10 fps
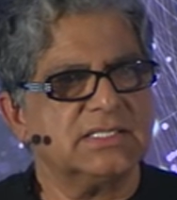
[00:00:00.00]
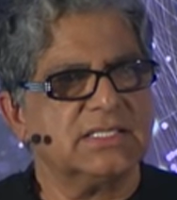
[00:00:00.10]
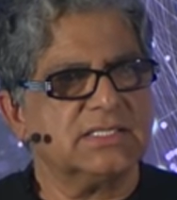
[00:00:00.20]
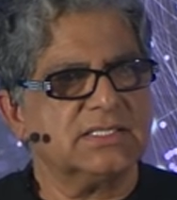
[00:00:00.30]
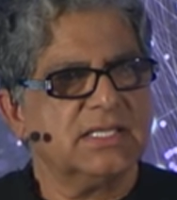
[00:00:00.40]

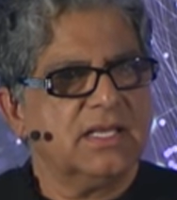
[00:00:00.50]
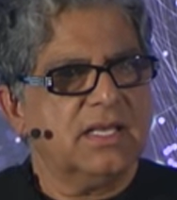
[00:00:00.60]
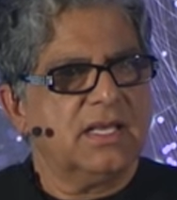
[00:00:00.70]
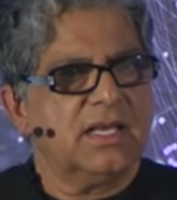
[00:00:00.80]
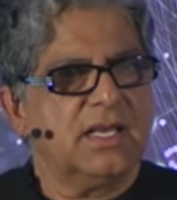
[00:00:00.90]
is,
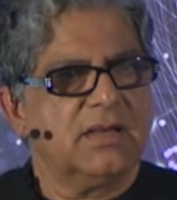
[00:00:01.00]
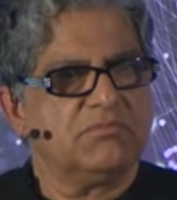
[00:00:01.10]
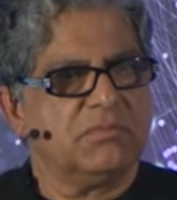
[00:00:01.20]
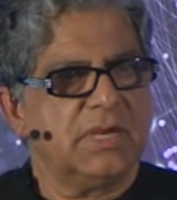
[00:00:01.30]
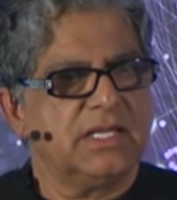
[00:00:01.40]

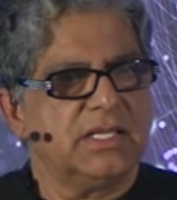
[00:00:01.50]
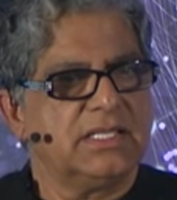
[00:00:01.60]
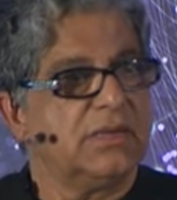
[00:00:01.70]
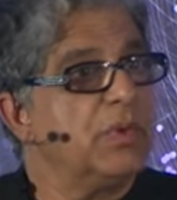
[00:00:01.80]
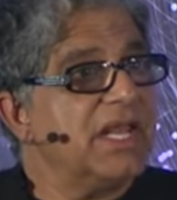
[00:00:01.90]

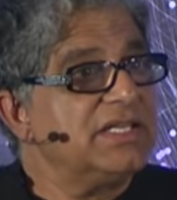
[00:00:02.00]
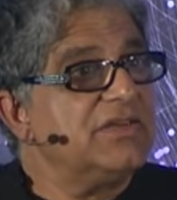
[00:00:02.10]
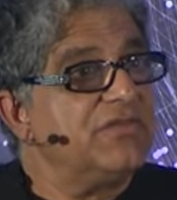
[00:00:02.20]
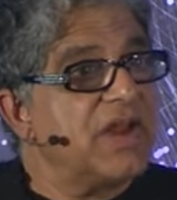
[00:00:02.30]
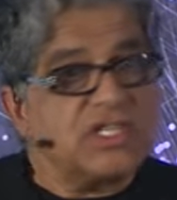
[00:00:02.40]
in a way,
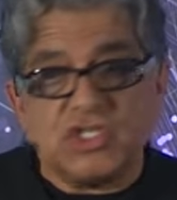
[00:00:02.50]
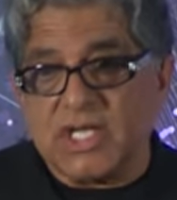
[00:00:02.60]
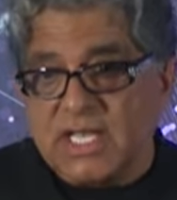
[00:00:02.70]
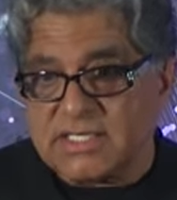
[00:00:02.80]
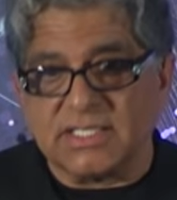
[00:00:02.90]

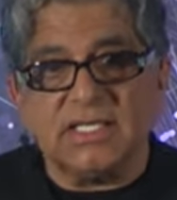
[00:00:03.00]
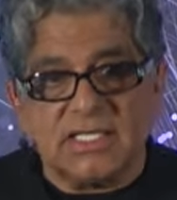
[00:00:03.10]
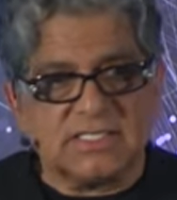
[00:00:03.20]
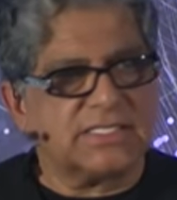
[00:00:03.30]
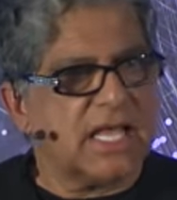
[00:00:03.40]
differentiating
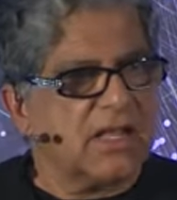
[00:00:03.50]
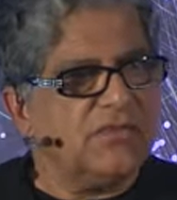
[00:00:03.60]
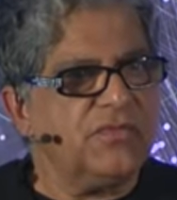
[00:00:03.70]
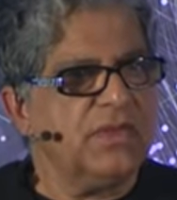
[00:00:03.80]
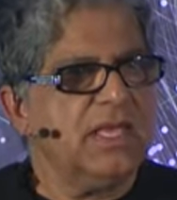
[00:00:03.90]
itself